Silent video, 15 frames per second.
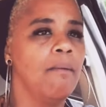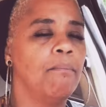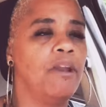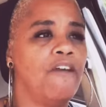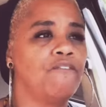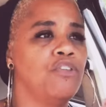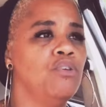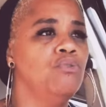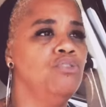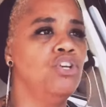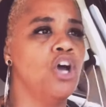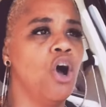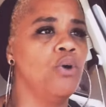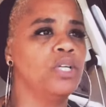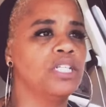but if you
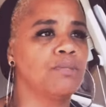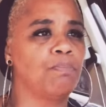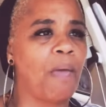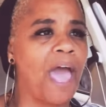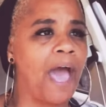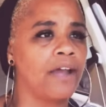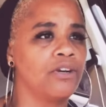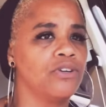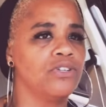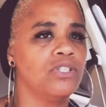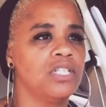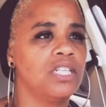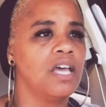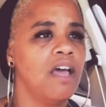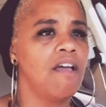notice
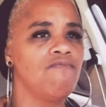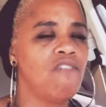patterns